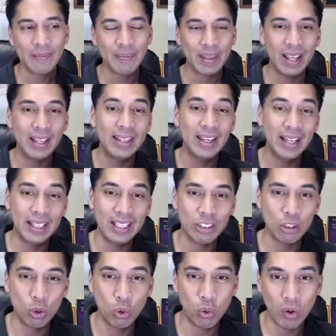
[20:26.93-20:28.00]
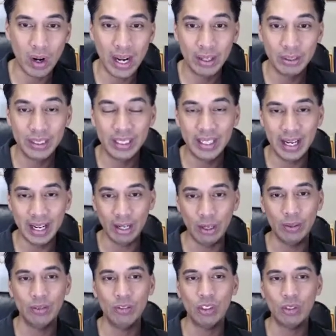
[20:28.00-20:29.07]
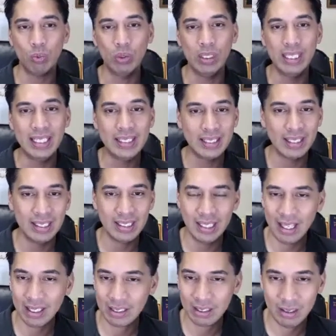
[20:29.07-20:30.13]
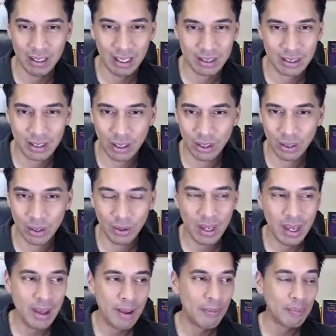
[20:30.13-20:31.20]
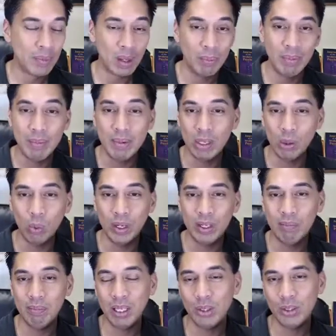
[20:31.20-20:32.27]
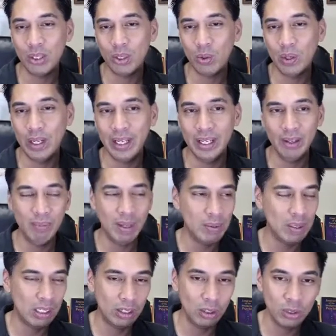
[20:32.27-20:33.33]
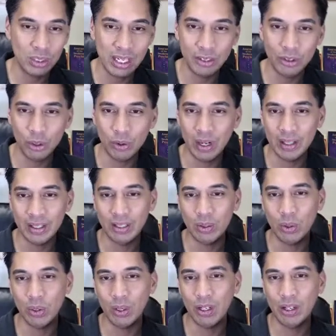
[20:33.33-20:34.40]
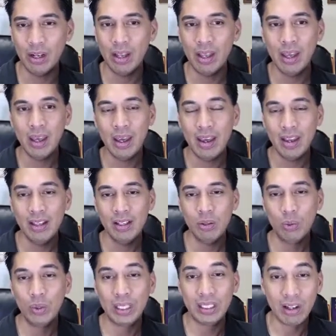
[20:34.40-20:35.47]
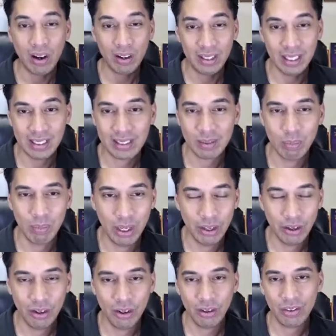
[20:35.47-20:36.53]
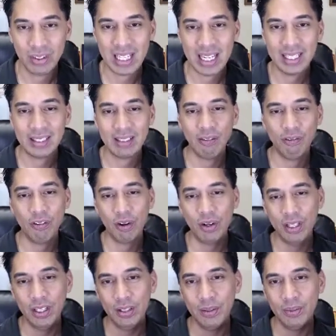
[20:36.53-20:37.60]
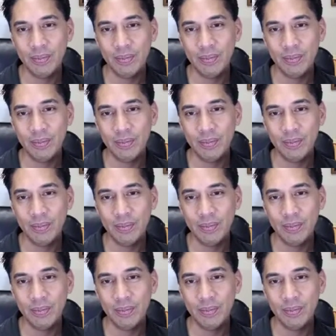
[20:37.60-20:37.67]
and then it gets grounded out, just releases, lets go. Maybe the wind blows it away, maybe it goes down your grounding cord. Regardless, Mother Earth takes it for you